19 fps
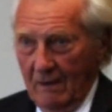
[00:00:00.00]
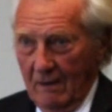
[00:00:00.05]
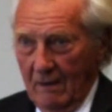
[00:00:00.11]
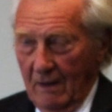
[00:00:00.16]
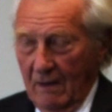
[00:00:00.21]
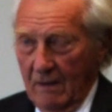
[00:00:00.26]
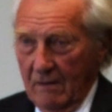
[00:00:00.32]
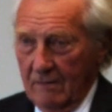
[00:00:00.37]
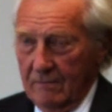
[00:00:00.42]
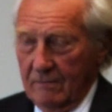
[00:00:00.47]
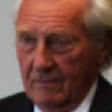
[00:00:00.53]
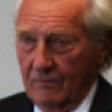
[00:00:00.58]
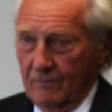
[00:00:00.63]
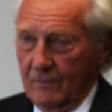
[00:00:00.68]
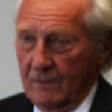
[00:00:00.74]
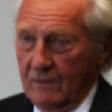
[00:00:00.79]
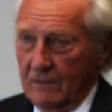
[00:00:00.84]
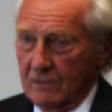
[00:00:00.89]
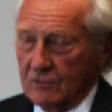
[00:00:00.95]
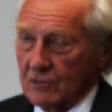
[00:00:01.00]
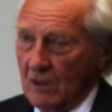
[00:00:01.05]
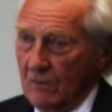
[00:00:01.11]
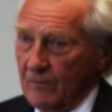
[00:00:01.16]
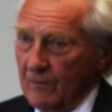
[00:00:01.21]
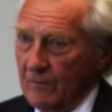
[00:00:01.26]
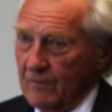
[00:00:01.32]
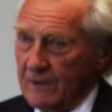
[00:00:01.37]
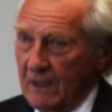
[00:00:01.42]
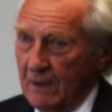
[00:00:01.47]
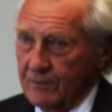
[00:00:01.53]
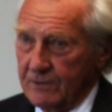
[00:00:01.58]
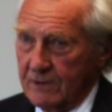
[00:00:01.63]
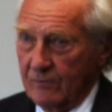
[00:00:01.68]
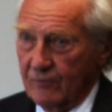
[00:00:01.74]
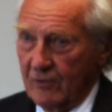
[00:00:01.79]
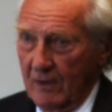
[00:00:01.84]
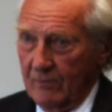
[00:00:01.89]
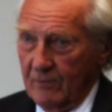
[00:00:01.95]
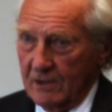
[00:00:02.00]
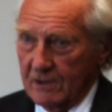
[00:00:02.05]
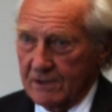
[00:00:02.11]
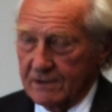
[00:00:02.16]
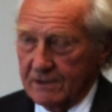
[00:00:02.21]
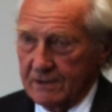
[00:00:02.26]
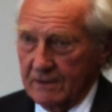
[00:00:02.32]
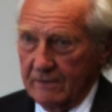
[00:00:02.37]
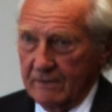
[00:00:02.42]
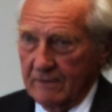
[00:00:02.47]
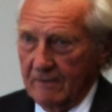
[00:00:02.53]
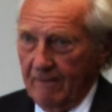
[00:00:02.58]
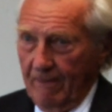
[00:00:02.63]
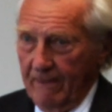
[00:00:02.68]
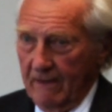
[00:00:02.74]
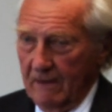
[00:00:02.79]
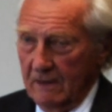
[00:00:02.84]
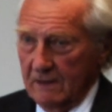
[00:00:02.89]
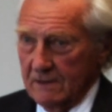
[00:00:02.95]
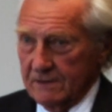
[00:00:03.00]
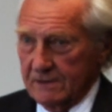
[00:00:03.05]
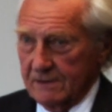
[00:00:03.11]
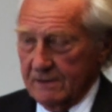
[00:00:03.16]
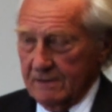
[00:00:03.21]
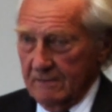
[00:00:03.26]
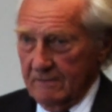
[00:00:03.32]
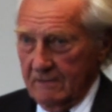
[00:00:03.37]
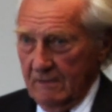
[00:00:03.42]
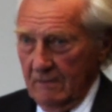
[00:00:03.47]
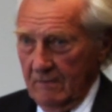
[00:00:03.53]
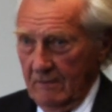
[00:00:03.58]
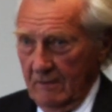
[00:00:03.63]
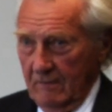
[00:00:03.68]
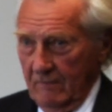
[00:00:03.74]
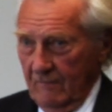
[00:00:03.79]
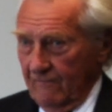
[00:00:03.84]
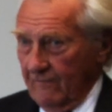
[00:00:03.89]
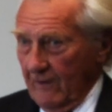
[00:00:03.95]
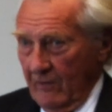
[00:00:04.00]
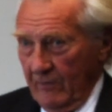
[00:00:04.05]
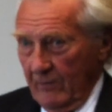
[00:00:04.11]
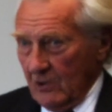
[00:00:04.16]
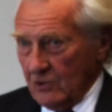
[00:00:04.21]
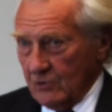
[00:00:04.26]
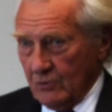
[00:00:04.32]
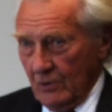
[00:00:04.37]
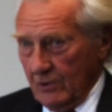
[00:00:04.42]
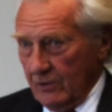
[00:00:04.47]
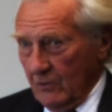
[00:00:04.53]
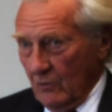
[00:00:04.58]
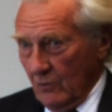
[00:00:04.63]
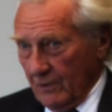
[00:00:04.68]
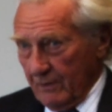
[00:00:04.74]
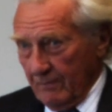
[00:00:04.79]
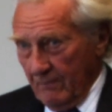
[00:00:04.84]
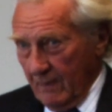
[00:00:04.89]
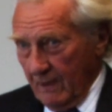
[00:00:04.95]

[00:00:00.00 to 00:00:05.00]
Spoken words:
The job of Deputy Prime Minister is very much what you want to